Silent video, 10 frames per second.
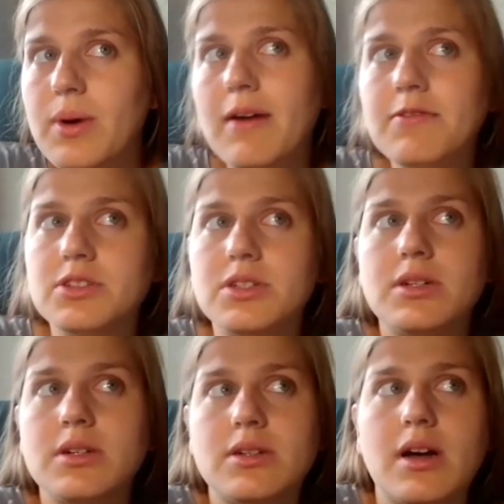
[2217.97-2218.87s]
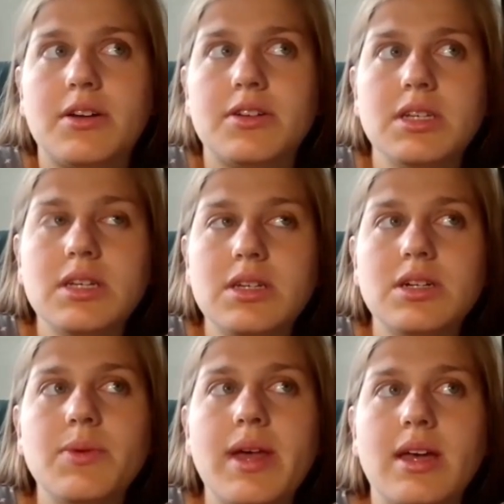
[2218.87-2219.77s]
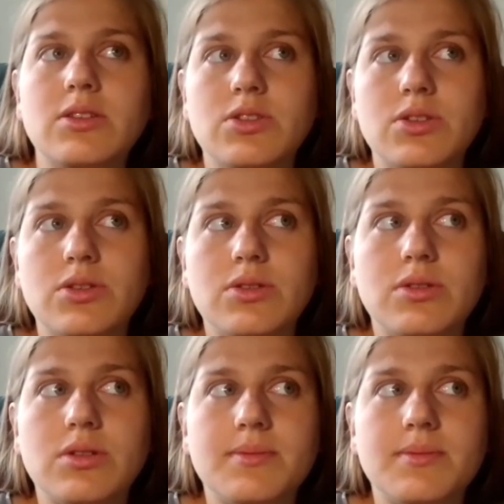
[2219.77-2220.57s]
after our second year, we had to